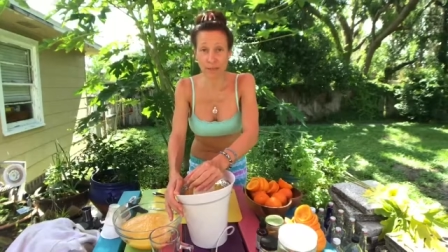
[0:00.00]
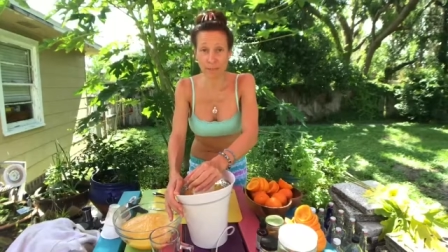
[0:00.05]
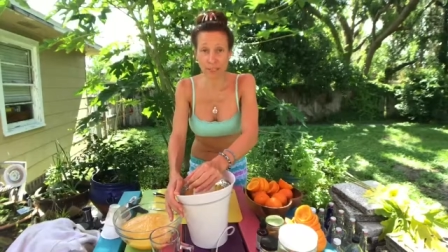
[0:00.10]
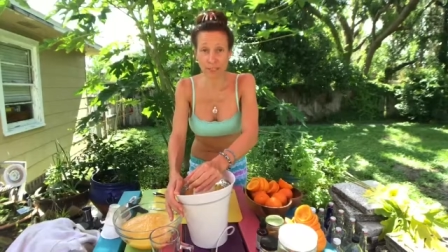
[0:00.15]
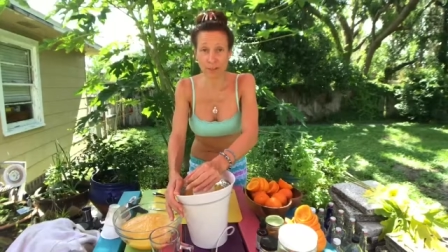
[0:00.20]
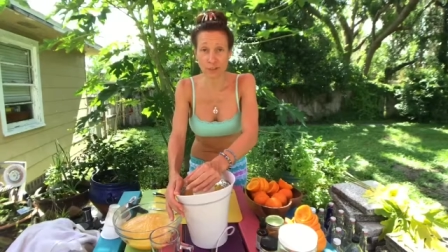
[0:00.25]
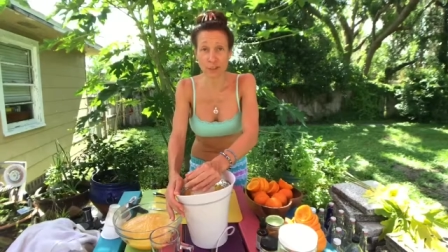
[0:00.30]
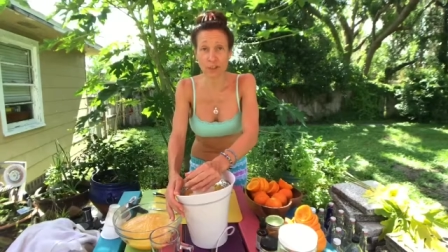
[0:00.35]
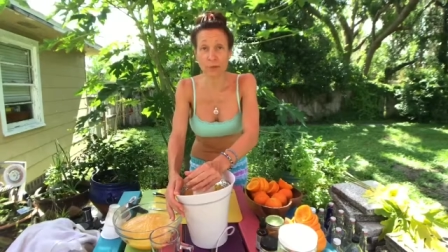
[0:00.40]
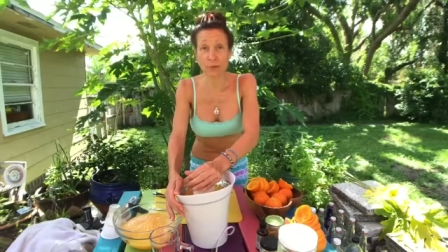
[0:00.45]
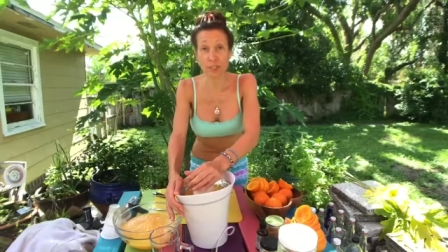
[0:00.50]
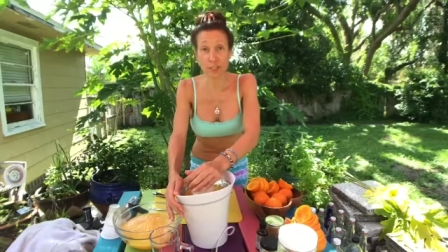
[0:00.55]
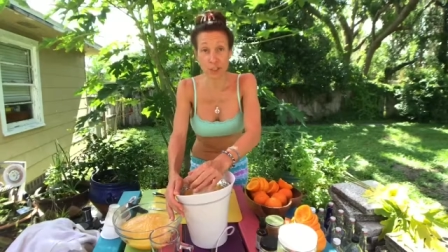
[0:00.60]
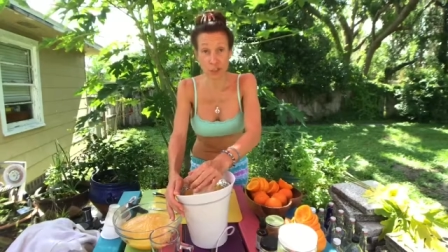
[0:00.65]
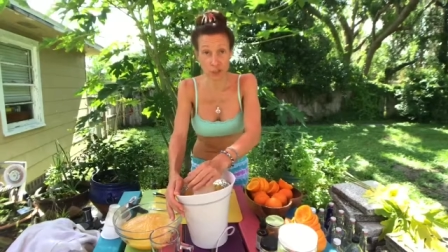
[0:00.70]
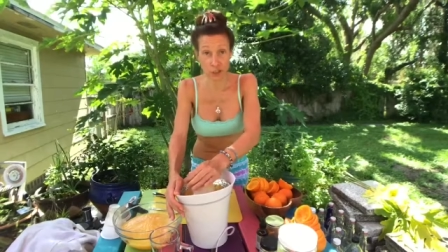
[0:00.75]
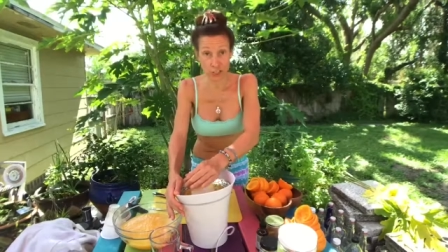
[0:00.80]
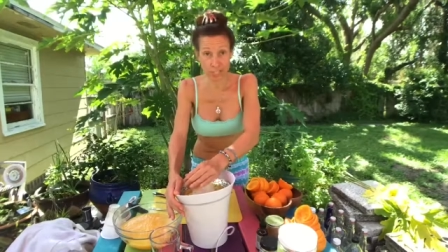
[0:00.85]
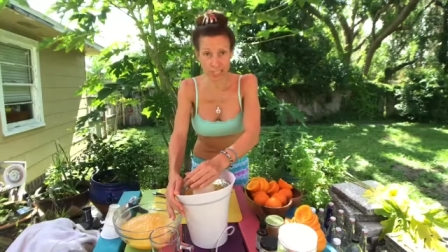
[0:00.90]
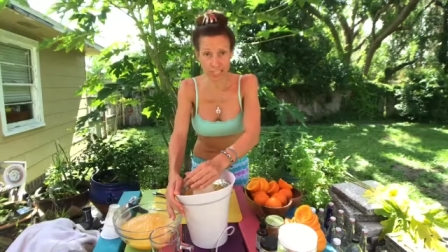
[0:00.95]
and made SCOBY
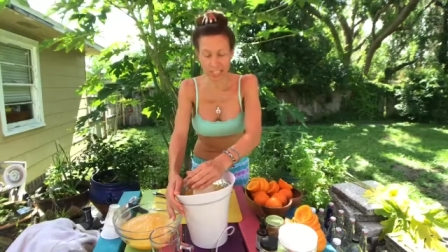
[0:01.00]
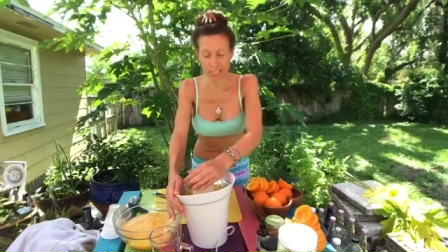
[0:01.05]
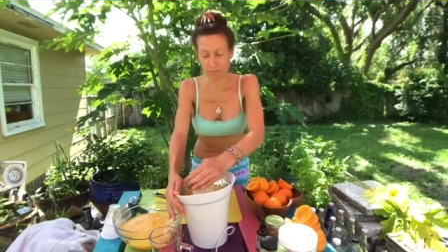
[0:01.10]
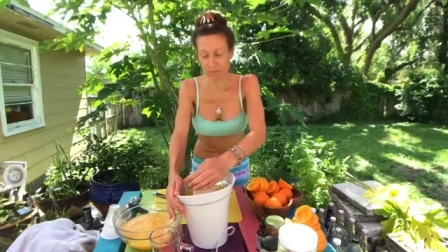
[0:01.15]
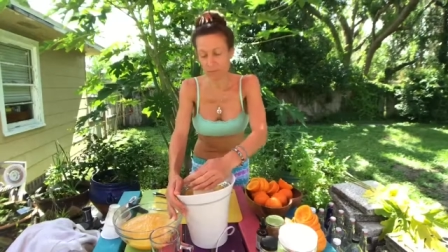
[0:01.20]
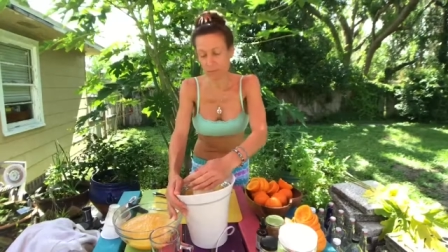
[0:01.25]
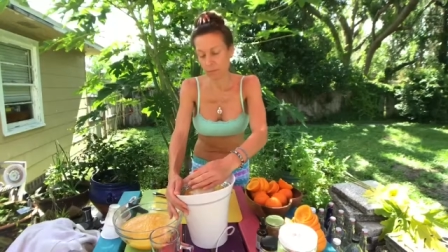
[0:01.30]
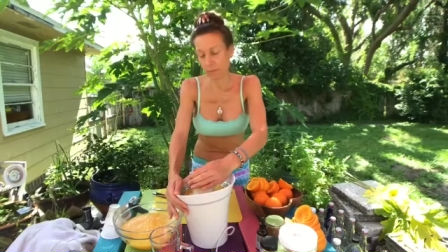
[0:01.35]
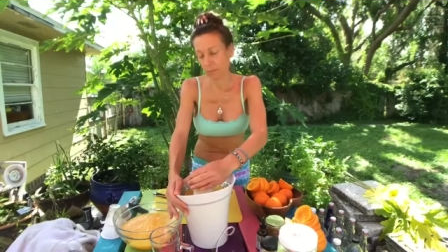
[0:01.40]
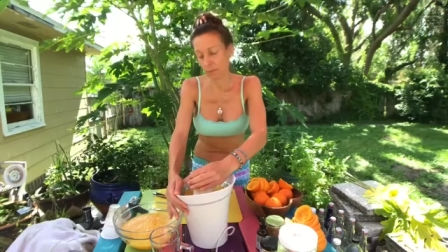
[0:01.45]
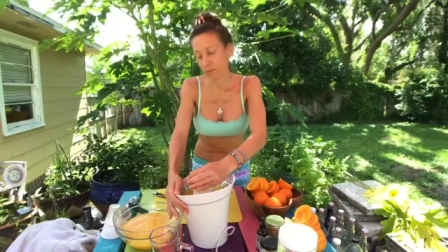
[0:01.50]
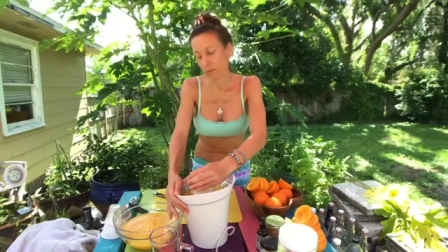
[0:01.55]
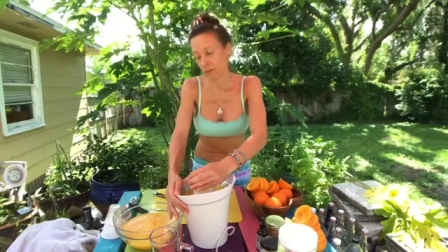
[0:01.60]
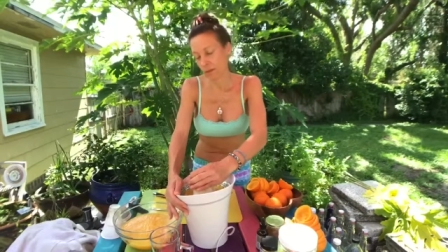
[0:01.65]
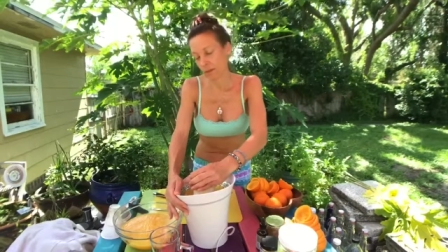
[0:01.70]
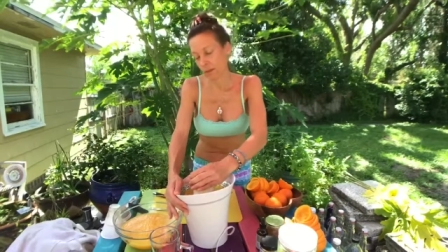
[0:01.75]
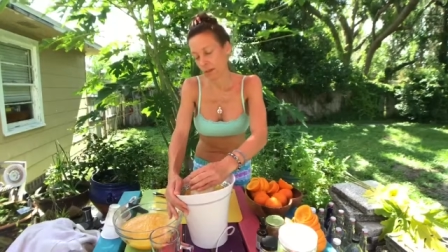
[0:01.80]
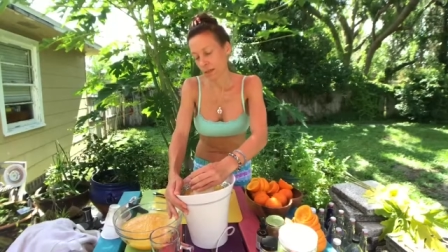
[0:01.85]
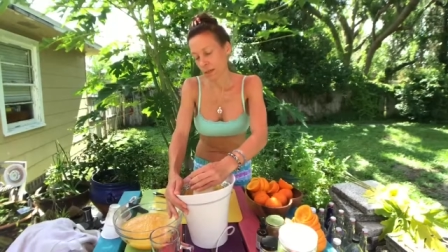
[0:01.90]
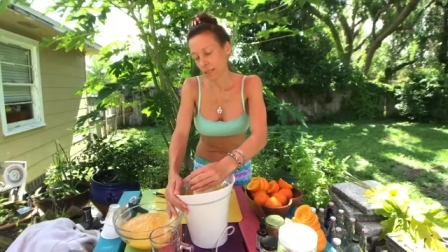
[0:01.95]
jerky.
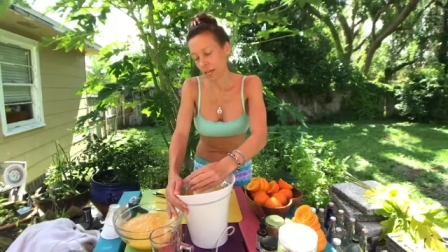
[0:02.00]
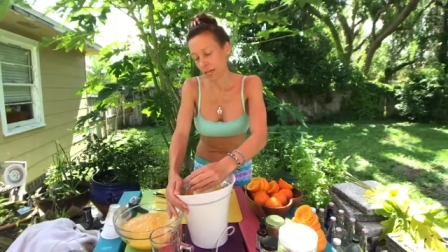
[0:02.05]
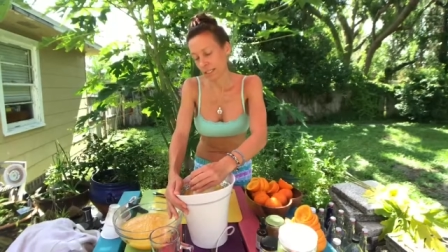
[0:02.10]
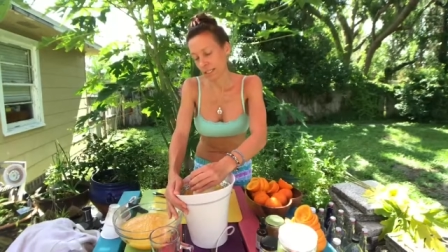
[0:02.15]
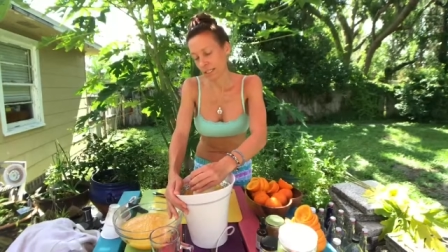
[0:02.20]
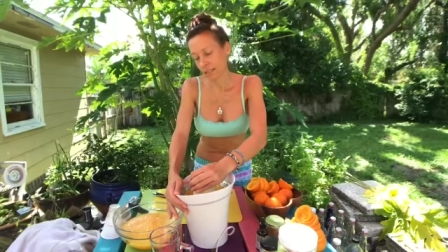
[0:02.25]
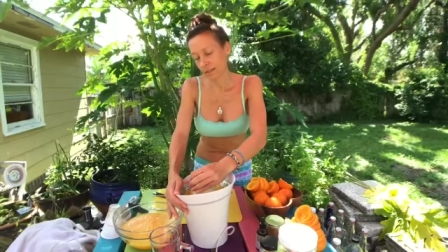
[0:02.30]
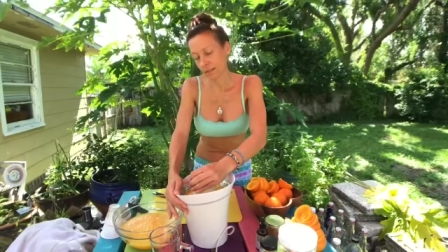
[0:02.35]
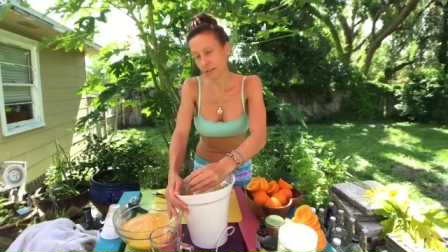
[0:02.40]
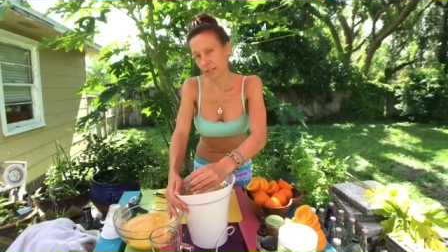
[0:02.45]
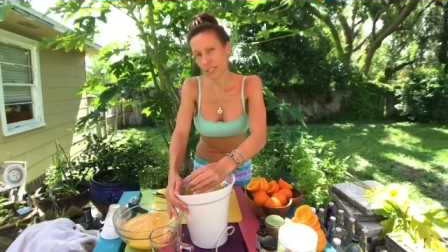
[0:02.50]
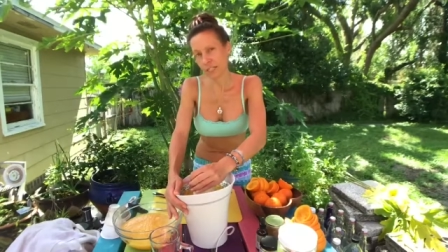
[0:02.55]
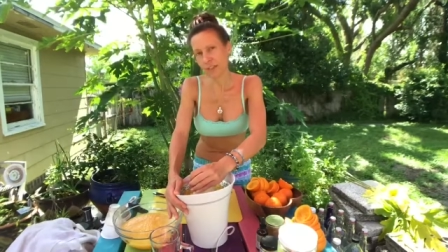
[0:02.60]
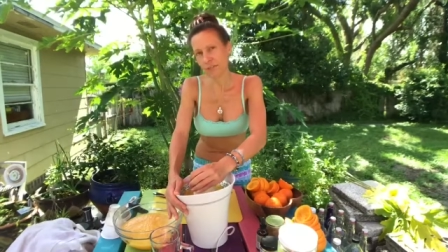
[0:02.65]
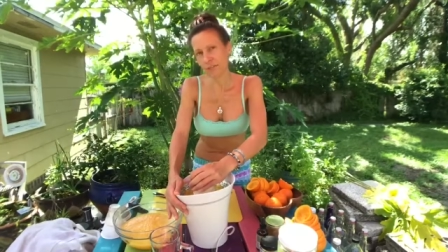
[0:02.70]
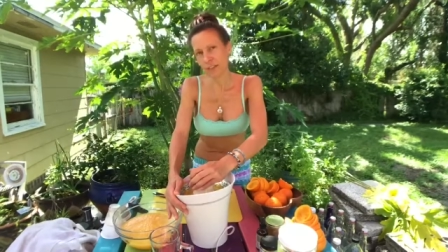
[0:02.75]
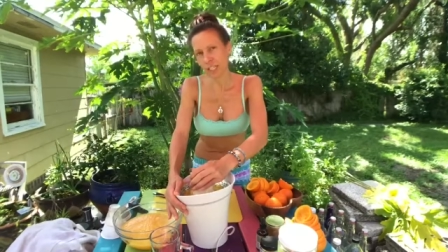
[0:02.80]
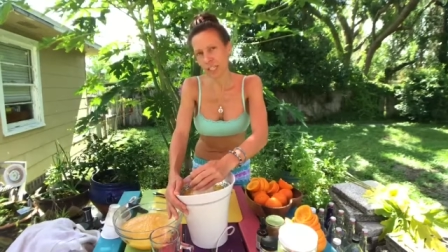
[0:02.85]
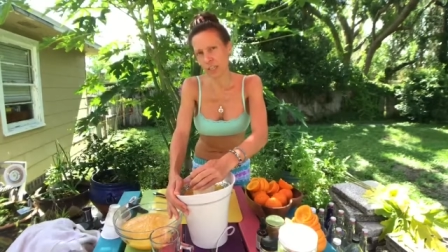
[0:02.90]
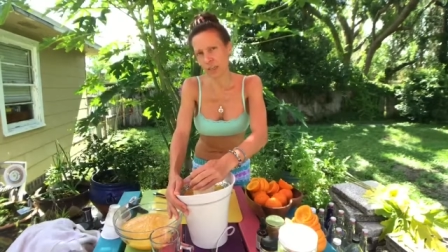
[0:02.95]
I did did
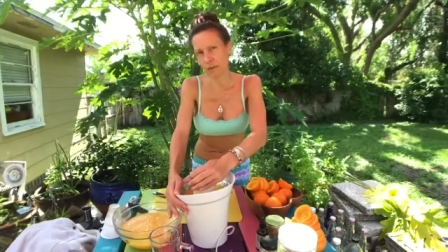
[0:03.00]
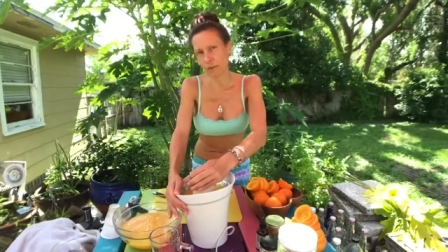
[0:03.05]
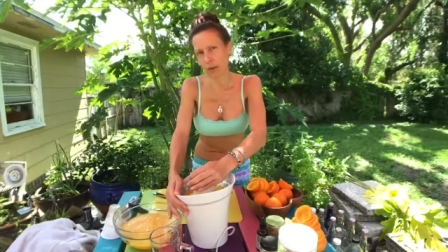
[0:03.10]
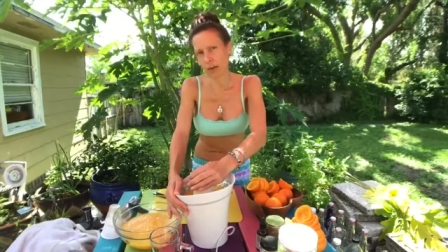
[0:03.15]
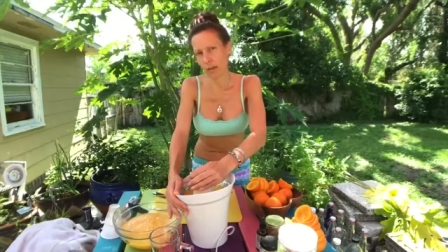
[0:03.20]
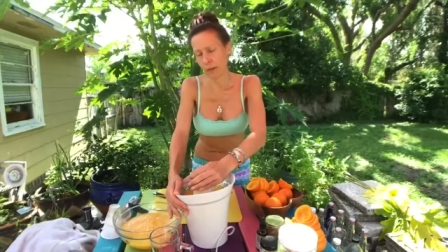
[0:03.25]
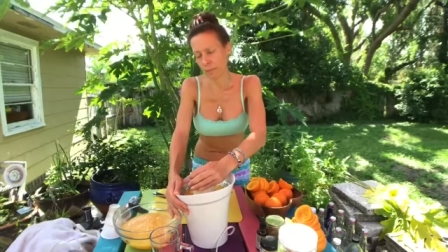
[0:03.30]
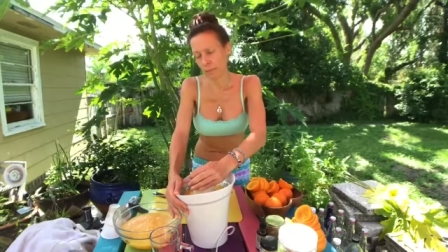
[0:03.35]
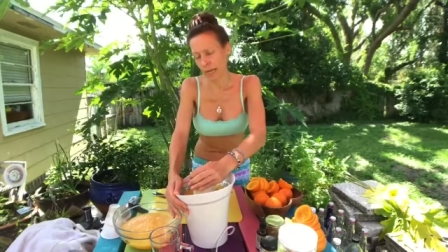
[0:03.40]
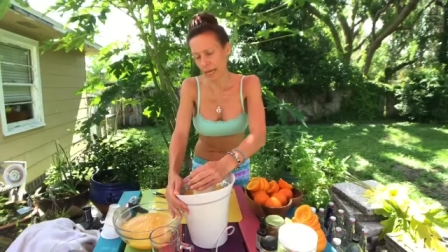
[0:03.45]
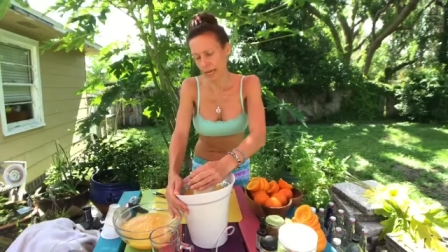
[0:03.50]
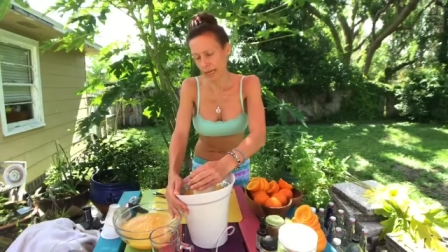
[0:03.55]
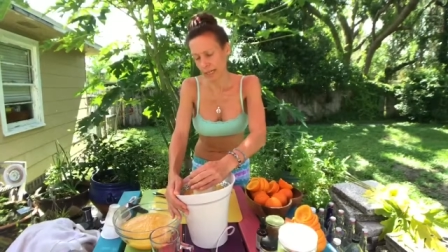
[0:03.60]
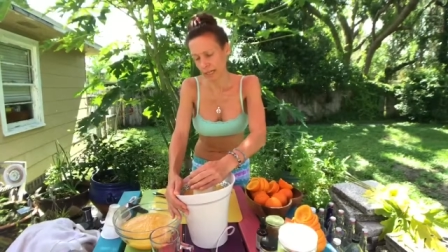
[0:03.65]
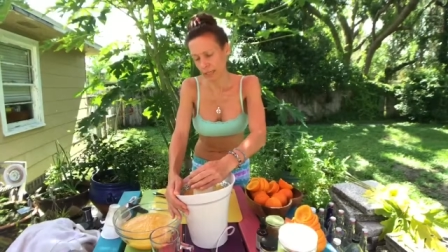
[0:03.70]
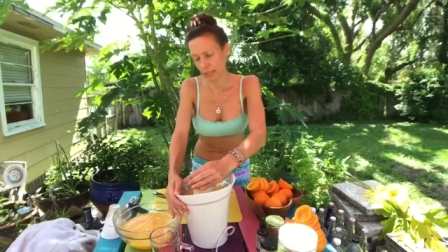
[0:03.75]
a video a while back.